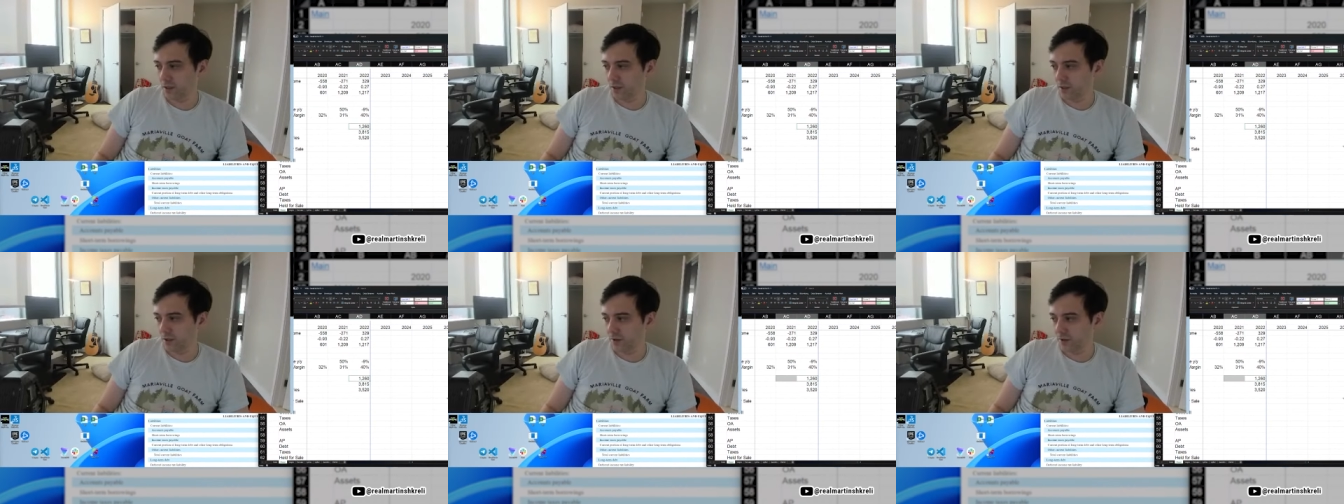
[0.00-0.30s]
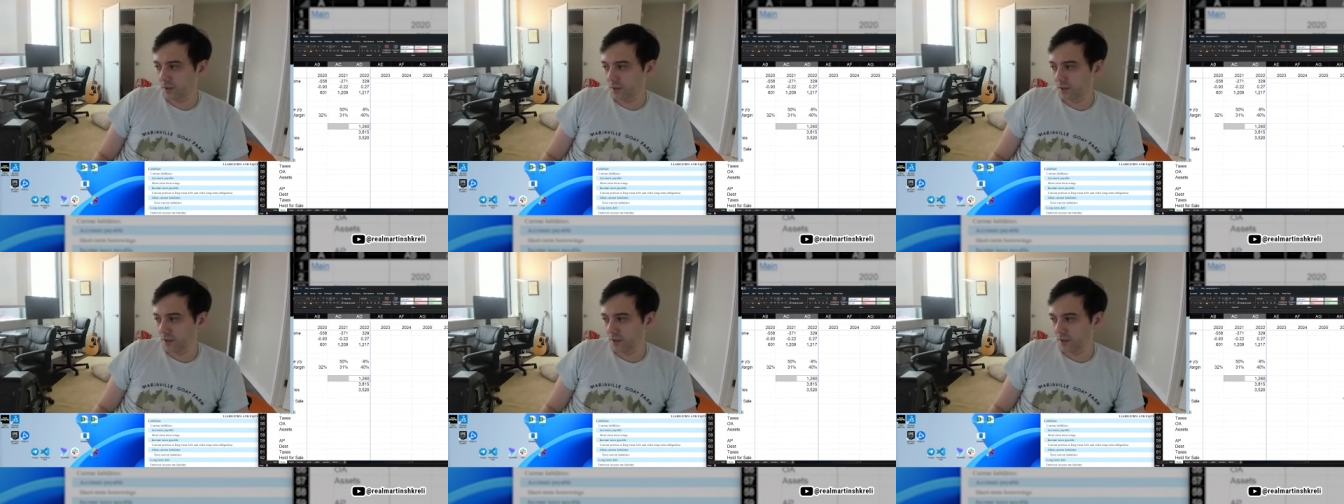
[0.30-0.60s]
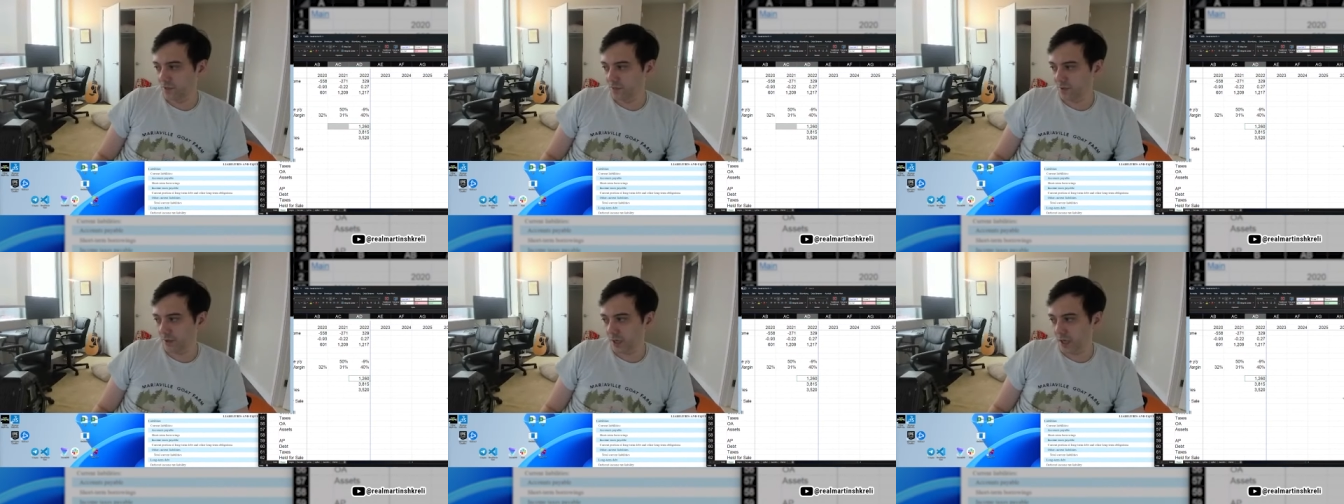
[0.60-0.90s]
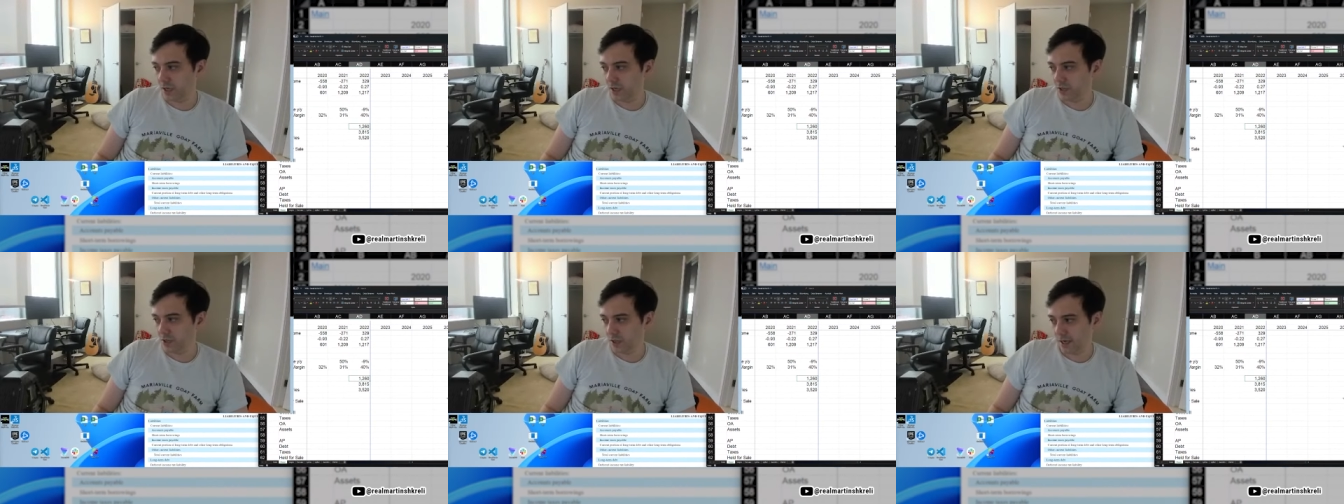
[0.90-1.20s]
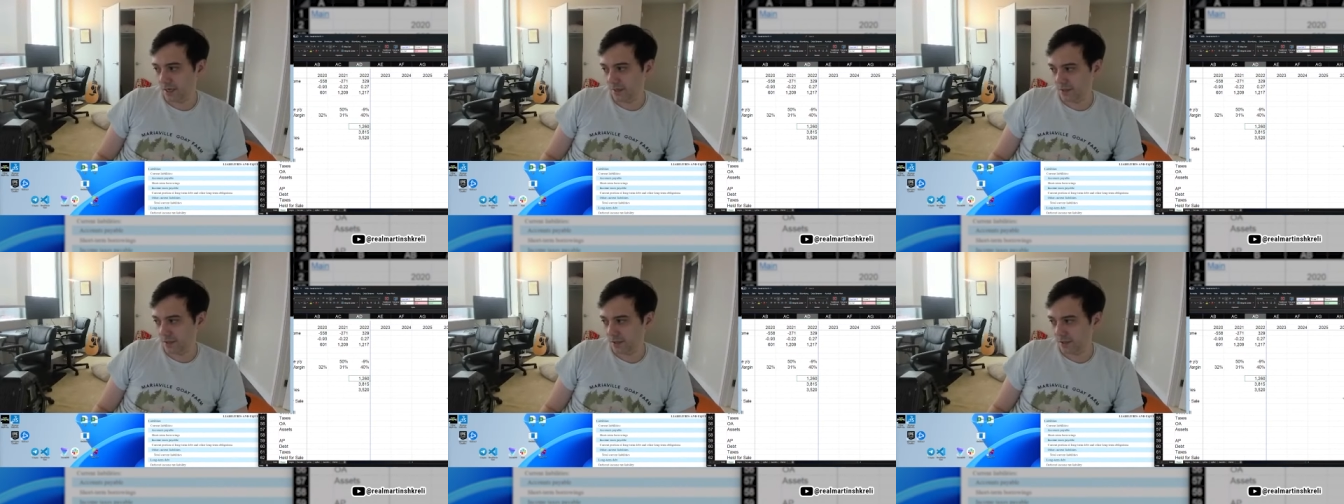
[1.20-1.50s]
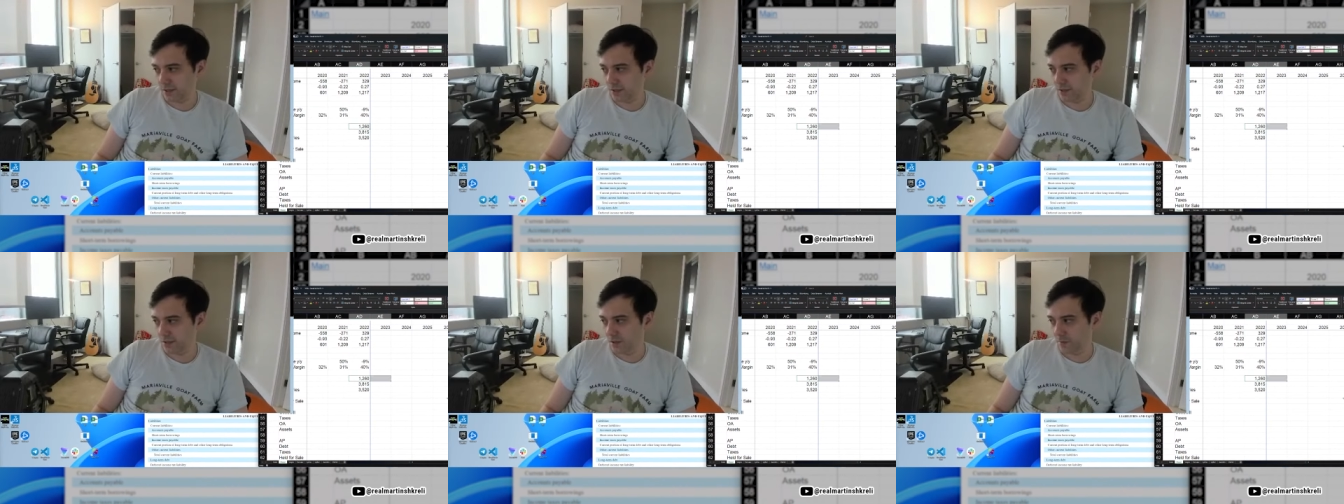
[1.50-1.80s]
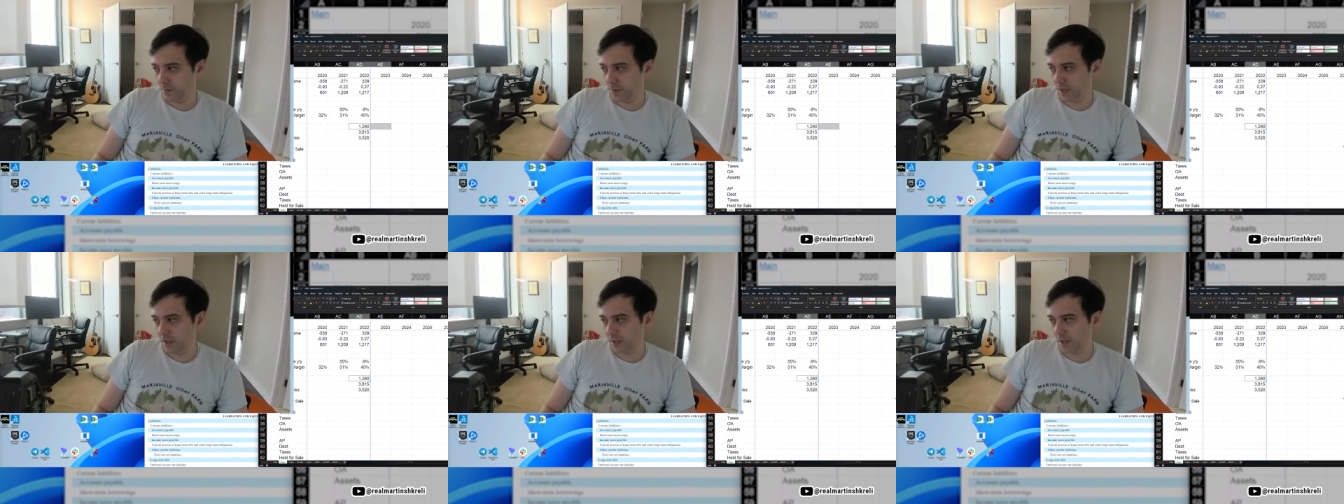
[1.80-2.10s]
the, the financial assets the
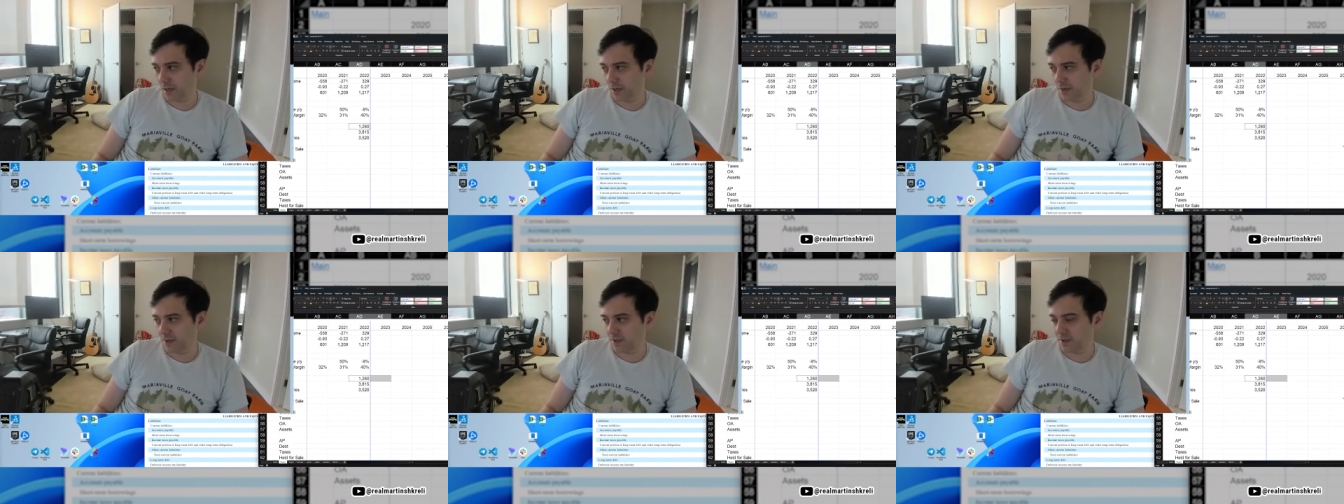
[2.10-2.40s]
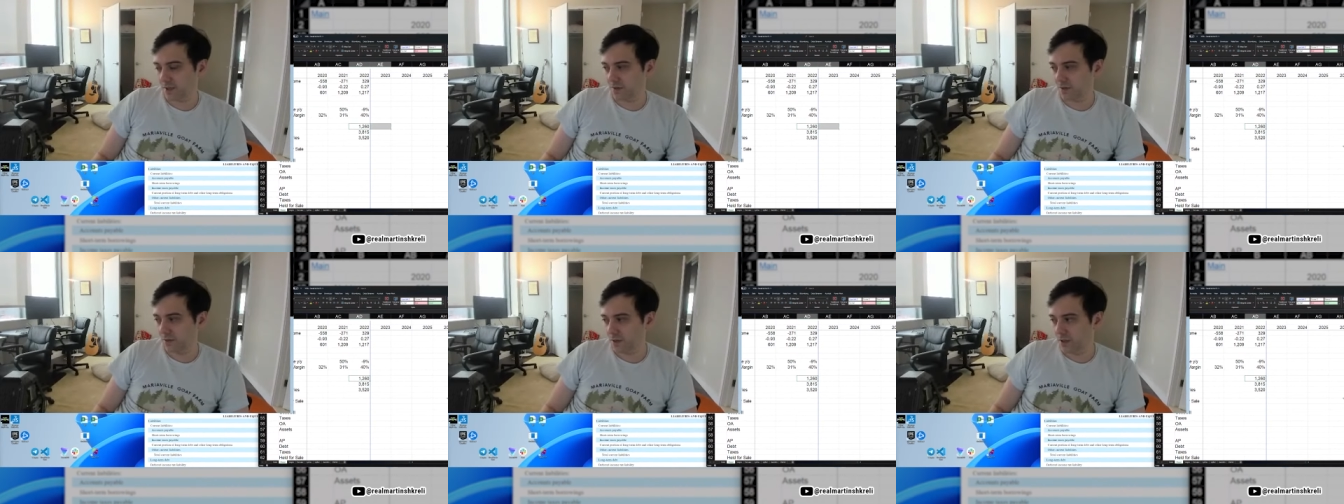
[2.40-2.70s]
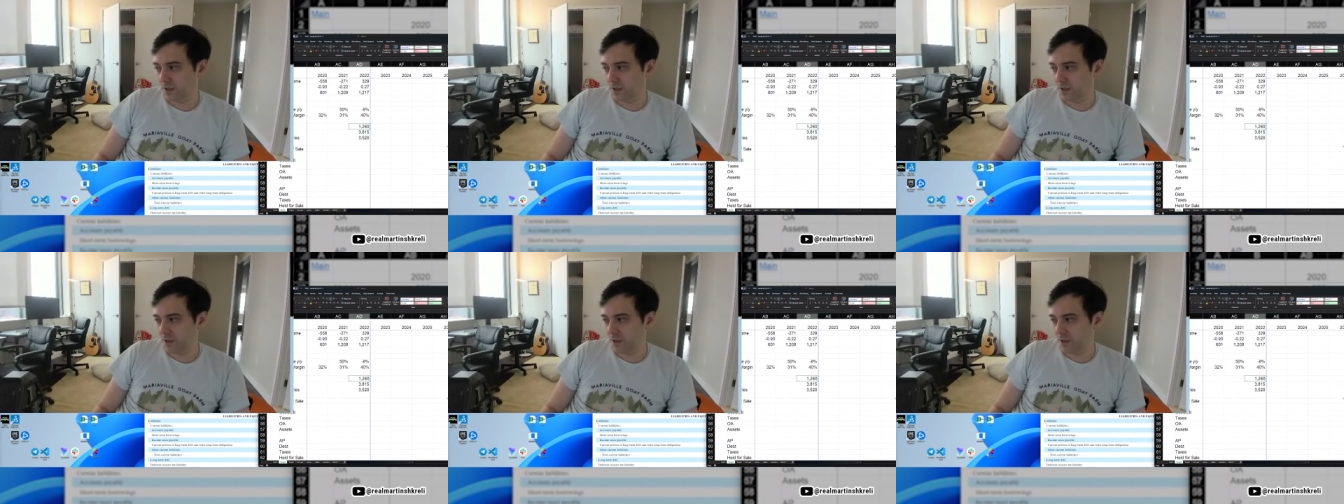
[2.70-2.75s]
bank has and,